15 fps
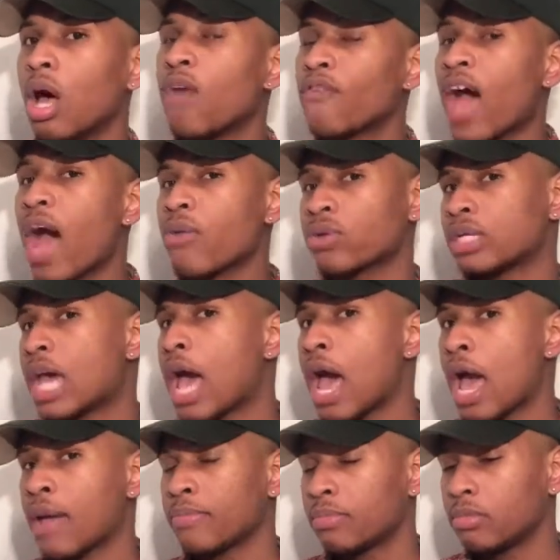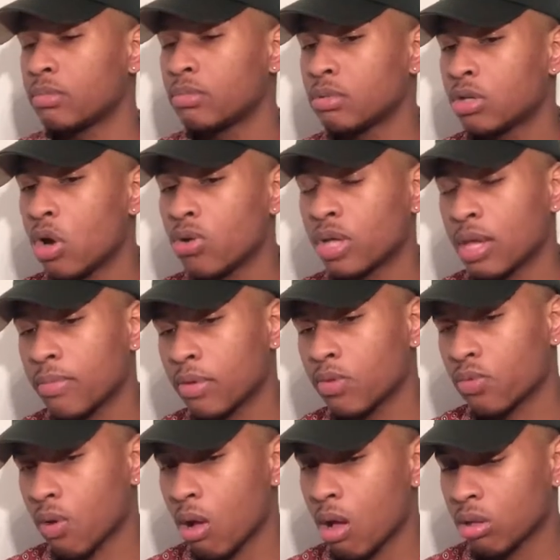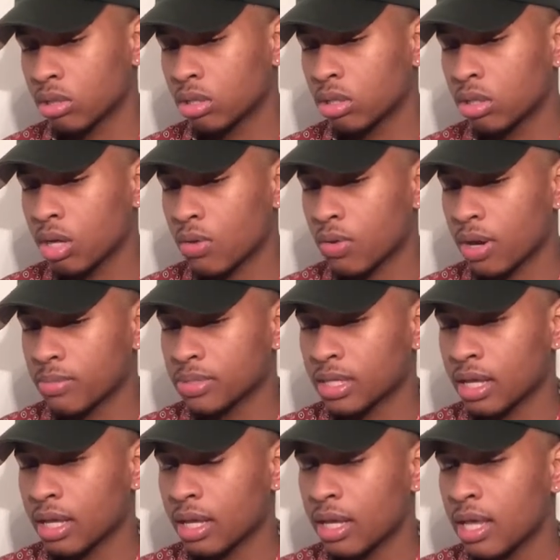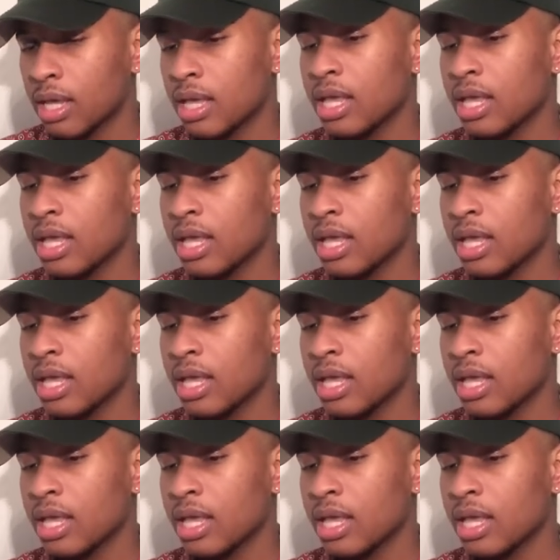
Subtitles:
of our time. Don't get me wrong. You get what I'm saying?